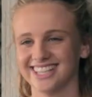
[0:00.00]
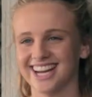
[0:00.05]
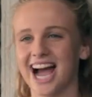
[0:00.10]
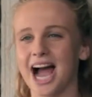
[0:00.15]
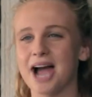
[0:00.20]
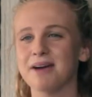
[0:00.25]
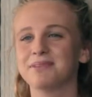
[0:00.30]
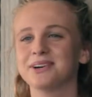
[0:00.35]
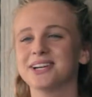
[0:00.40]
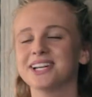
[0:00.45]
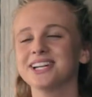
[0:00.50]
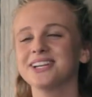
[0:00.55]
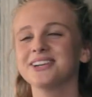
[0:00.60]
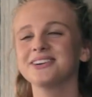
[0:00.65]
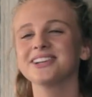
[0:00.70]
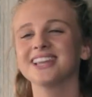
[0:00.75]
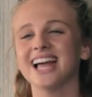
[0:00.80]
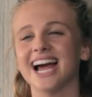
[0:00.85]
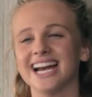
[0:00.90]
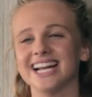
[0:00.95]
I put in new
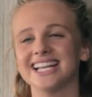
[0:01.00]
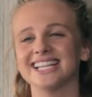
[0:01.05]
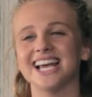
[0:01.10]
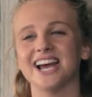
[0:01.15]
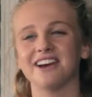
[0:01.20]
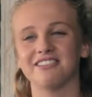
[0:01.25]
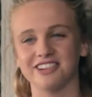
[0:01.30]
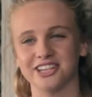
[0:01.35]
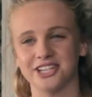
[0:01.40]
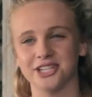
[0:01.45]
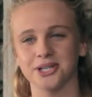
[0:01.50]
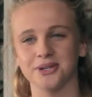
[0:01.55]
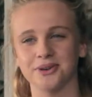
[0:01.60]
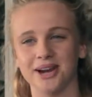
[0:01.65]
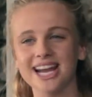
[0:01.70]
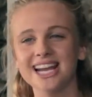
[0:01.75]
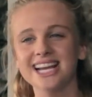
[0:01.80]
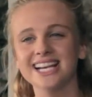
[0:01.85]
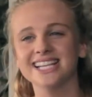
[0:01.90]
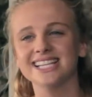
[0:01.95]
aligners every two
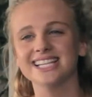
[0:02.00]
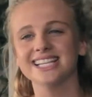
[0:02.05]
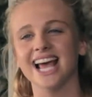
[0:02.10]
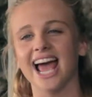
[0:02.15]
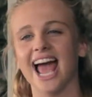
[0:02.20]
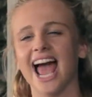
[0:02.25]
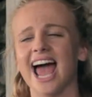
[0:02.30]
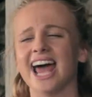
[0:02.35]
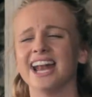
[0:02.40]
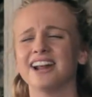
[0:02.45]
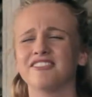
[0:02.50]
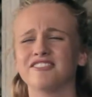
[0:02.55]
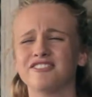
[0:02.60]
weeks and at